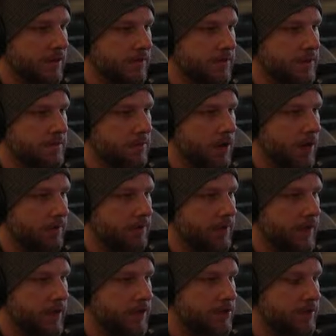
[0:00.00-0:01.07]
is a
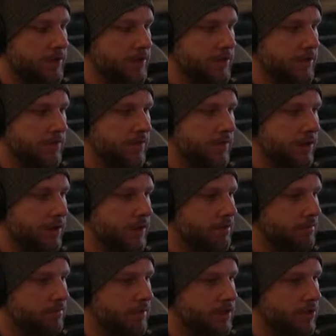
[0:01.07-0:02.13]
modification, because if you look at the
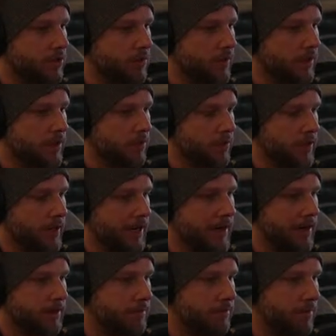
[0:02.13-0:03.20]
original one, the one that I
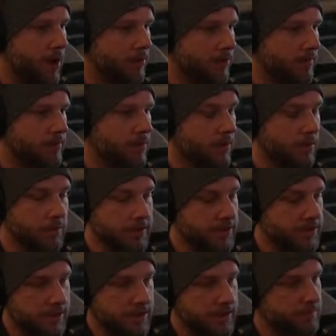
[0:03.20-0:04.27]
got the model for, which
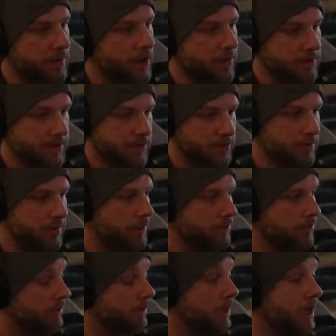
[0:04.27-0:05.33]
is, this model is
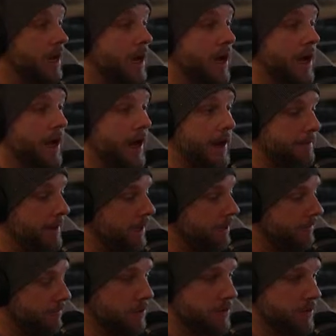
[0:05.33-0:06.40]
incredible. I paid a
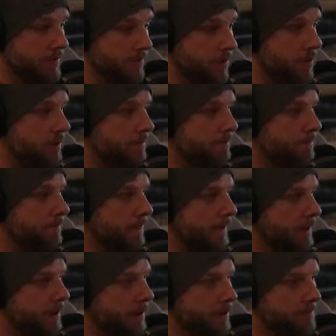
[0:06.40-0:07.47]
fortune for it,
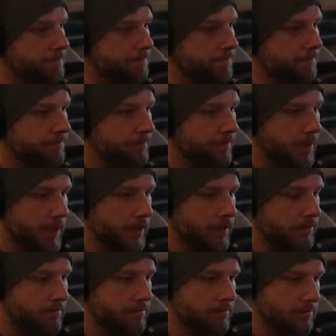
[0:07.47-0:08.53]
but
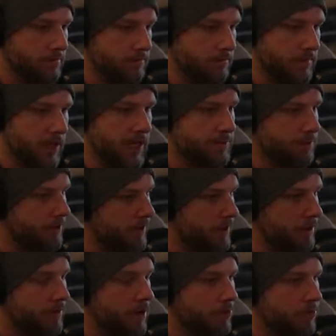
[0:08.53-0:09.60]
it's pretty
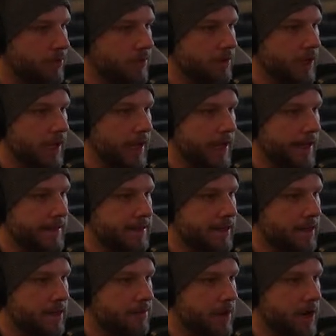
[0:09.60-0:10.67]
incredible. And
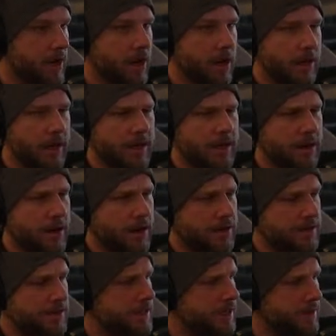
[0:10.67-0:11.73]
I'll get the
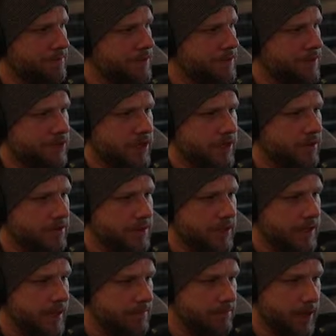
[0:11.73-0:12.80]
author's name, because shout out to
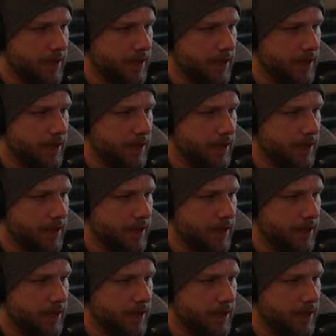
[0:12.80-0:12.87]
them.